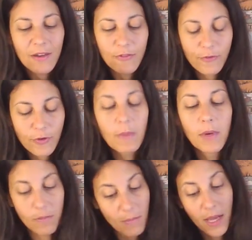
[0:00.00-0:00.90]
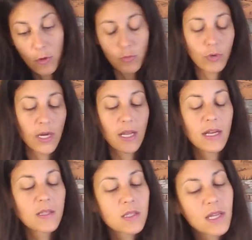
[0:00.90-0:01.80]
from my own brain.
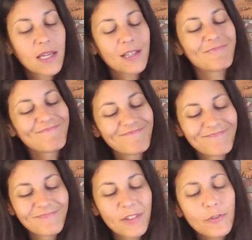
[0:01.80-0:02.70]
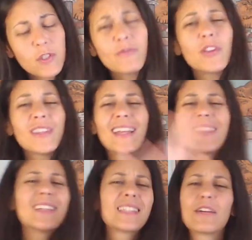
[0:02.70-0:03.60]
And it's like, first of all,
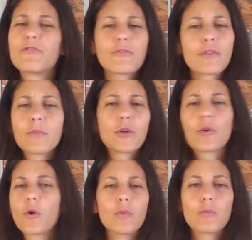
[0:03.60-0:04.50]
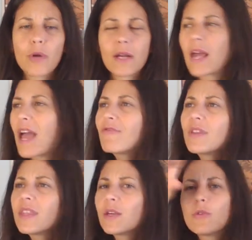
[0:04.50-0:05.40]
nothing is ever from your own brain.
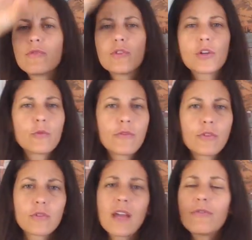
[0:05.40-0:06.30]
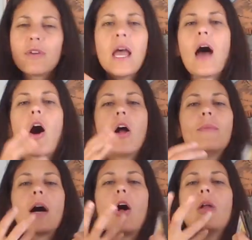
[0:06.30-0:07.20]
Everything we've learned, we've learned. Every,
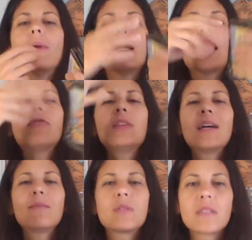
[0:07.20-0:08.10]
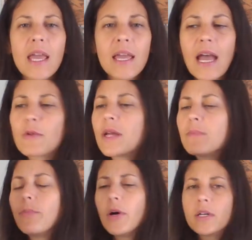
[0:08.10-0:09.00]
all, all my, everything I'm saying, I
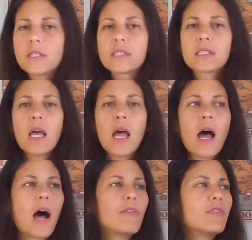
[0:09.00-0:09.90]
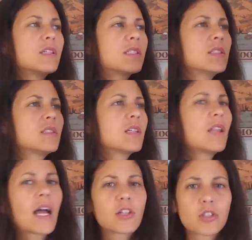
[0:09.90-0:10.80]
read books, I've listened to
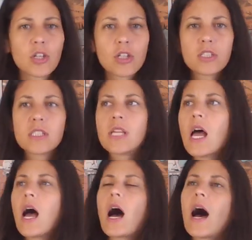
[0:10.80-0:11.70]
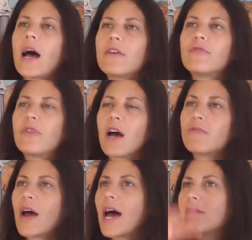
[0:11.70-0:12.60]
lectures, I've,
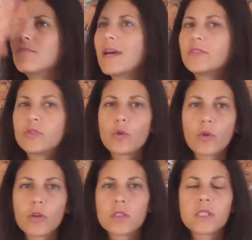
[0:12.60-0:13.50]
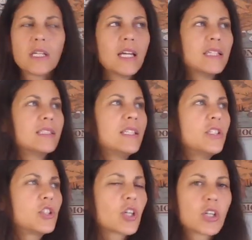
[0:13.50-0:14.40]
I've had mentors,
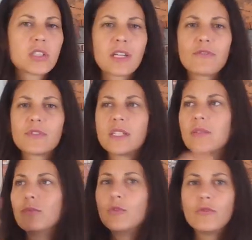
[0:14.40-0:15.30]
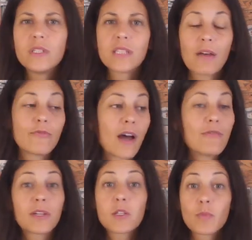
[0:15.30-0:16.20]
teachers, I've seen movies, I've,
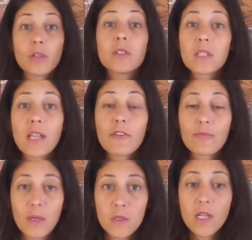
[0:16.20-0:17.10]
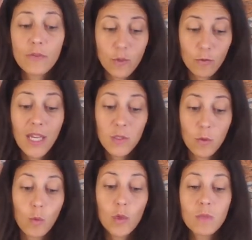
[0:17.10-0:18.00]
I've experienced life myself. So
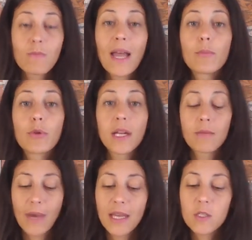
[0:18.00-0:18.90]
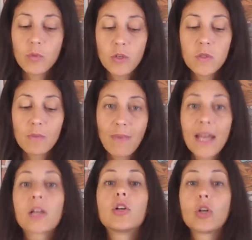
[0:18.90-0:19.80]
yes, it was my brain and my experience and
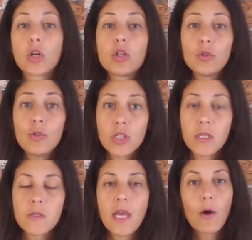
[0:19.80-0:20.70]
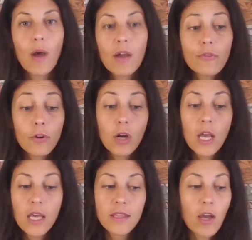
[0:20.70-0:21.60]
my conclusions. However,
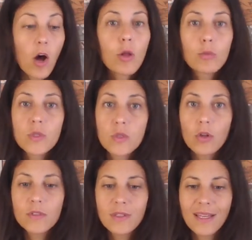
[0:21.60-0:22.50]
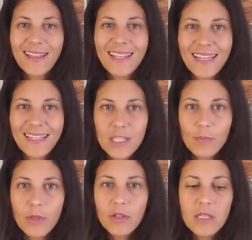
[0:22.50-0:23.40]
they all resulted in the
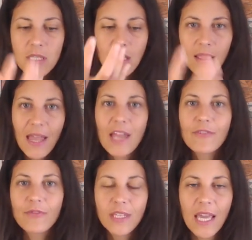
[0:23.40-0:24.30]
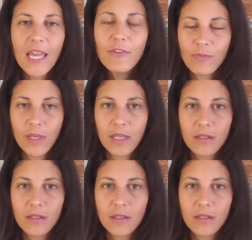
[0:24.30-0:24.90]
experience that life gave me